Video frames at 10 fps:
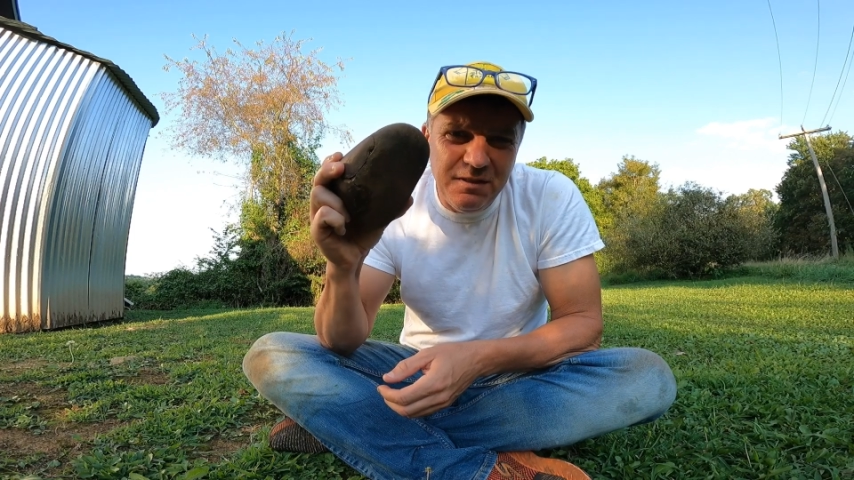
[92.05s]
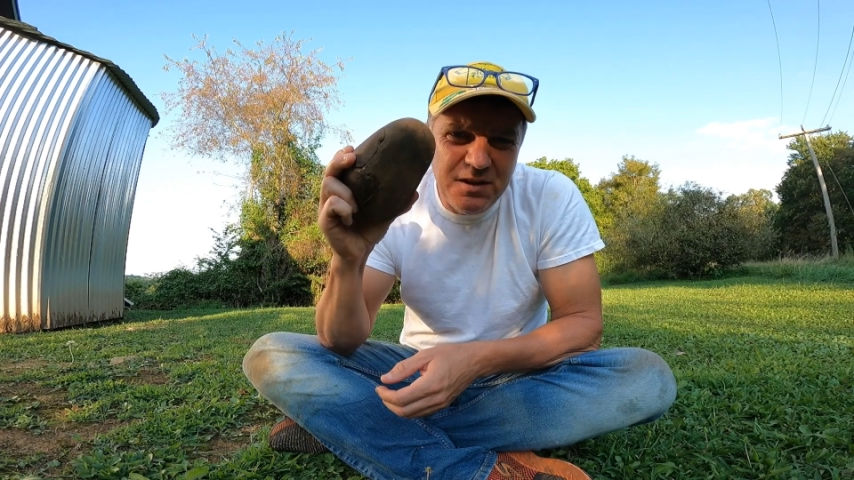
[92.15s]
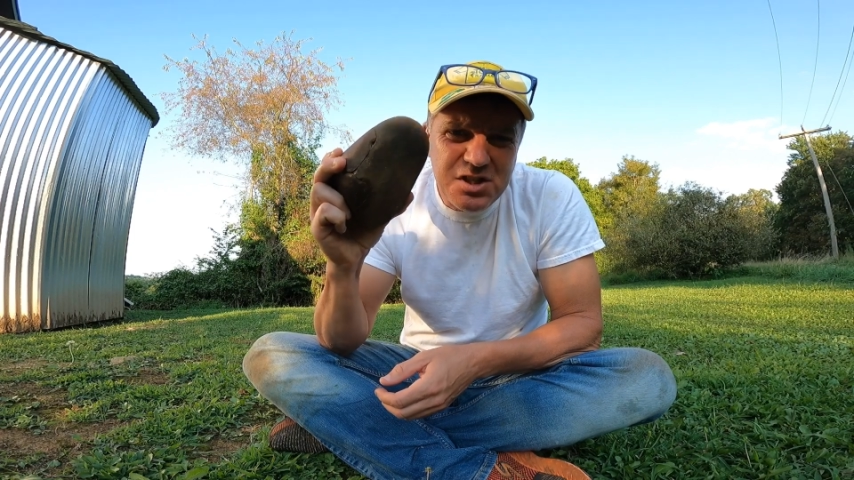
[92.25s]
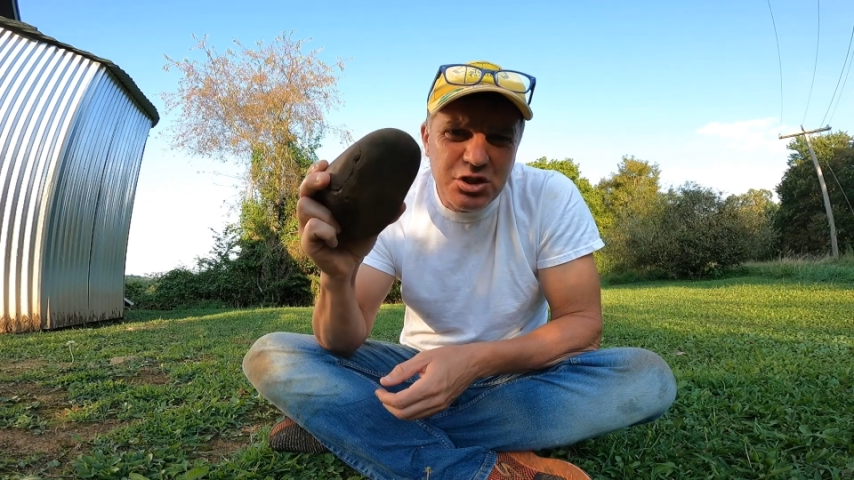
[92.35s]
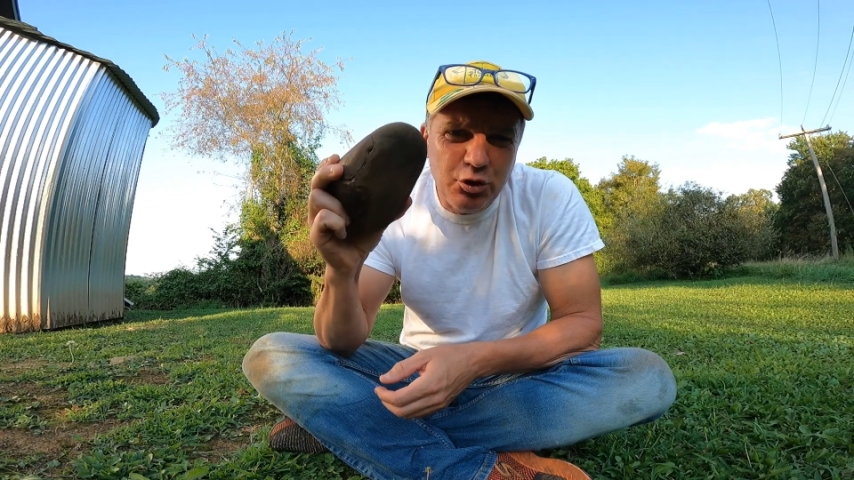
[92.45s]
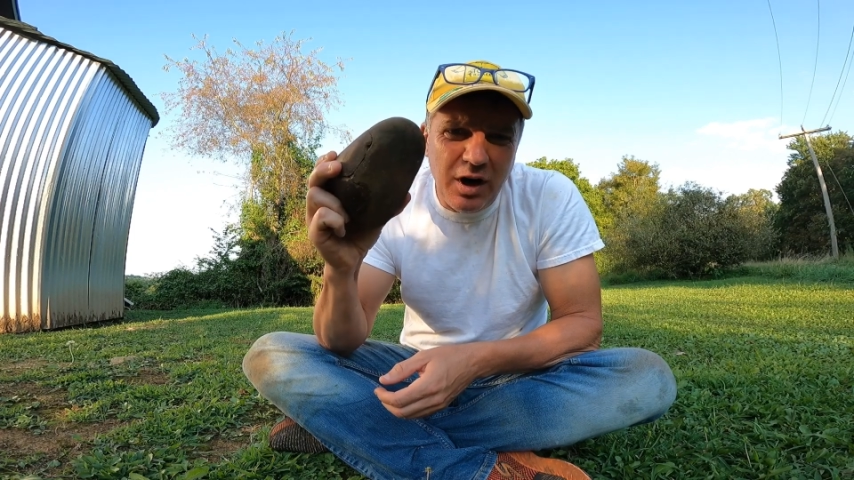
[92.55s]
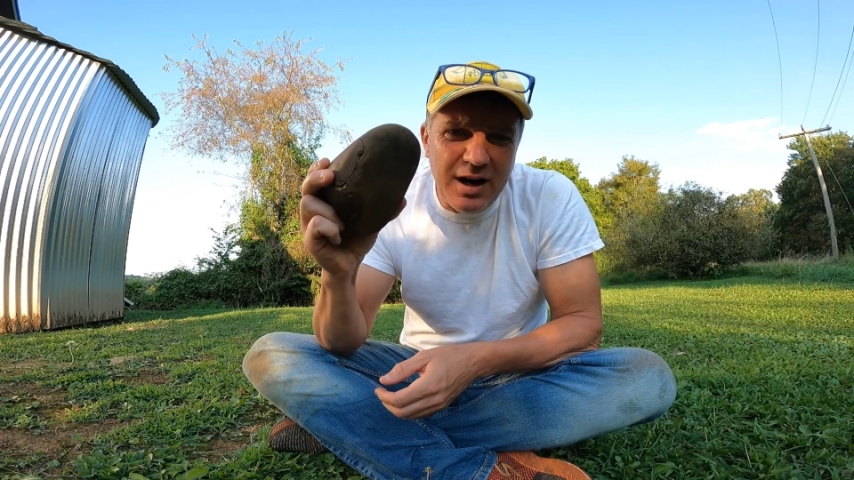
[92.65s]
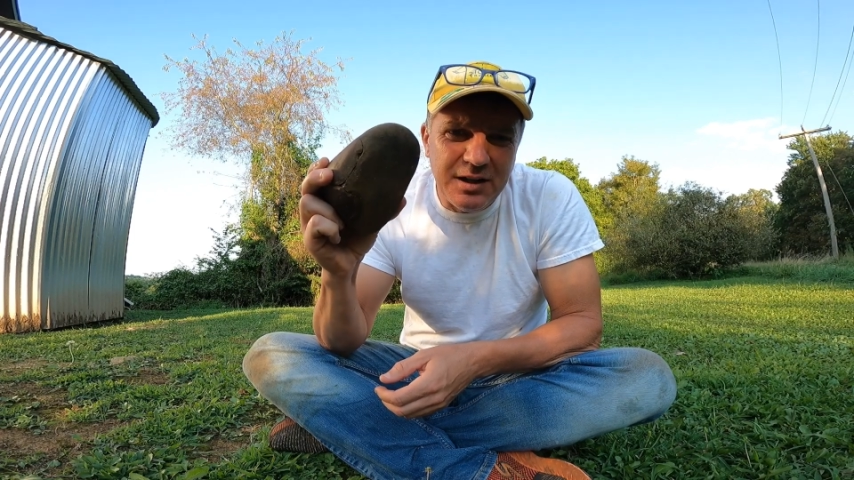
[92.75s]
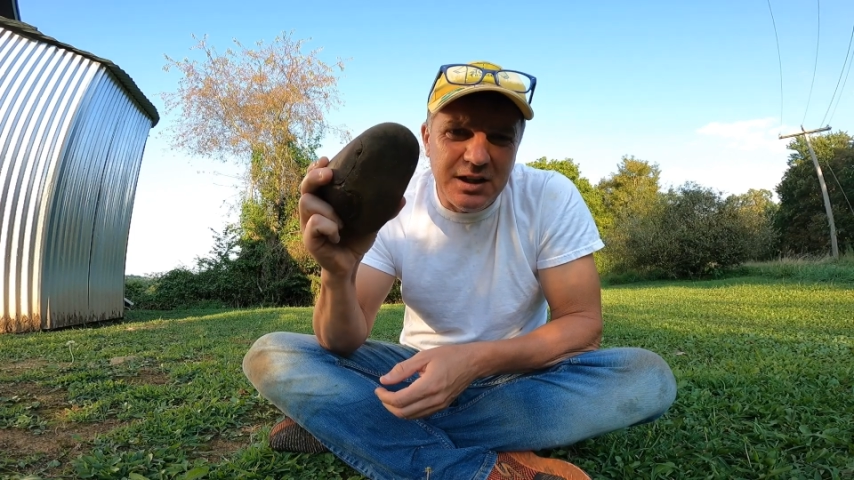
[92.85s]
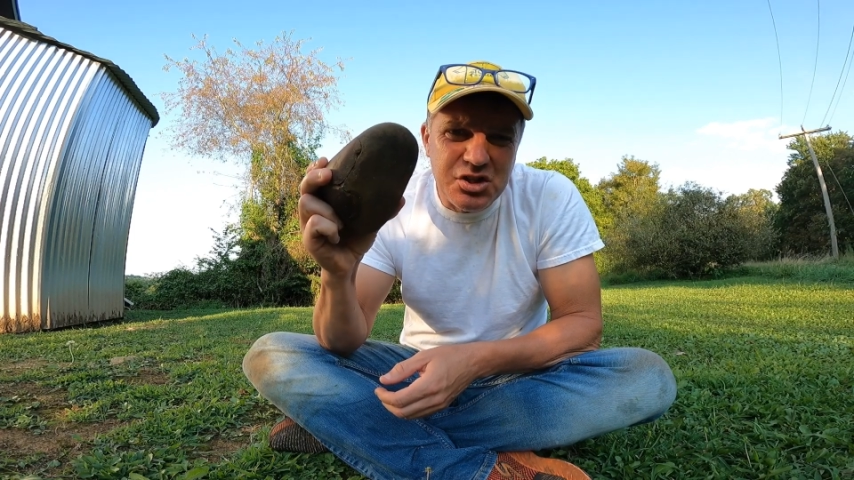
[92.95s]
this
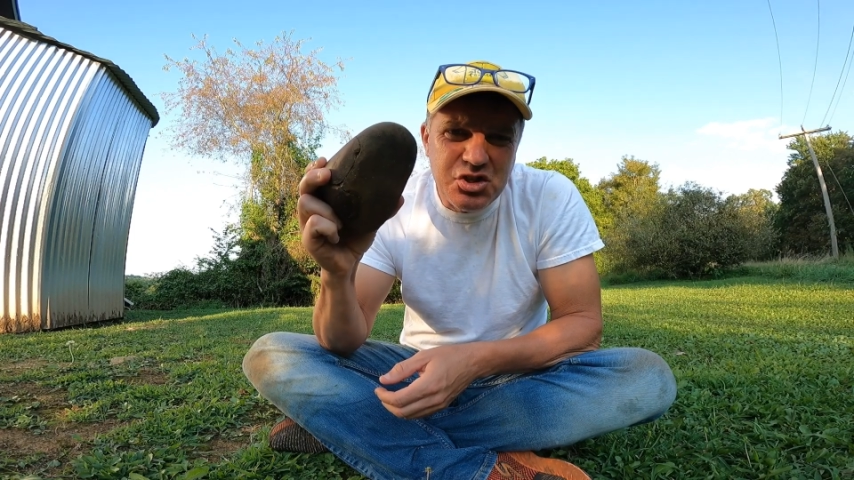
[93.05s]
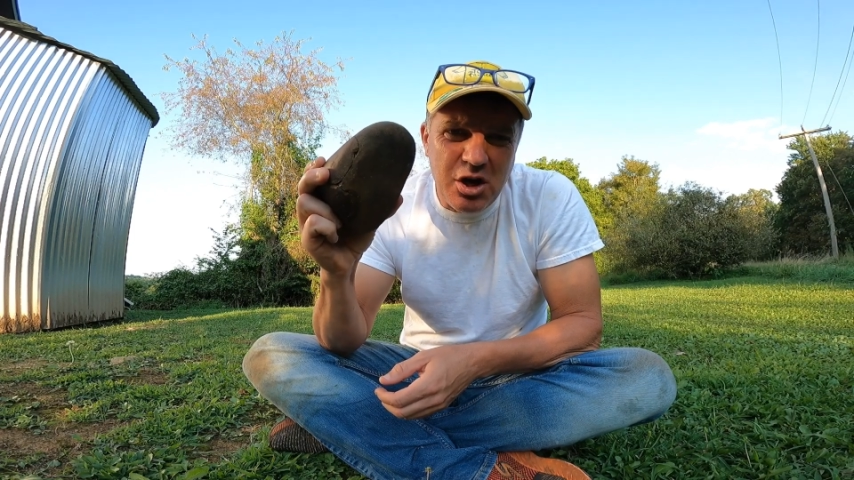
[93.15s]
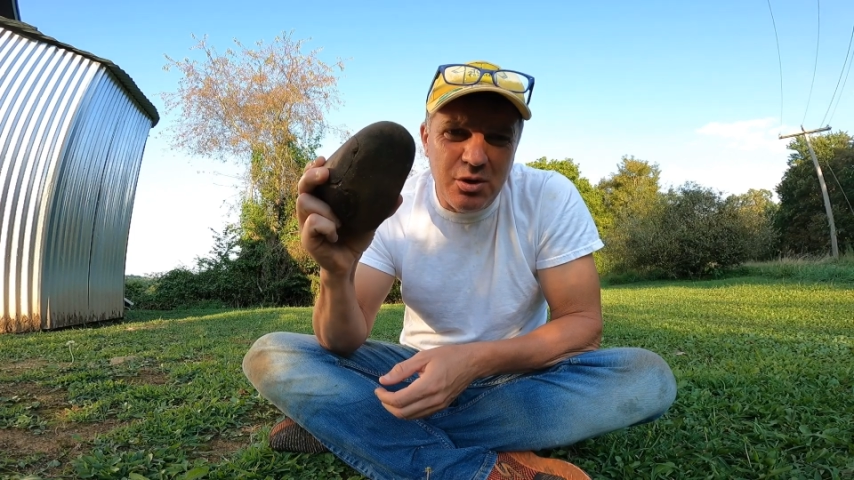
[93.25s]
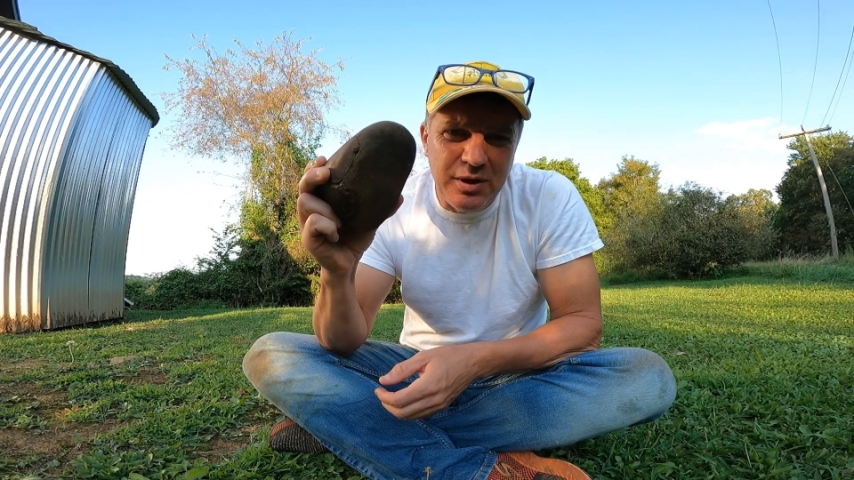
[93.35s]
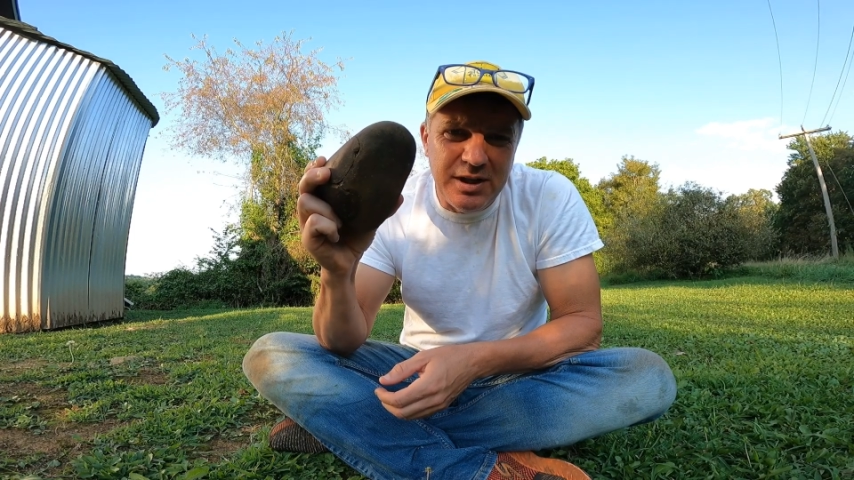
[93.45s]
grinding stone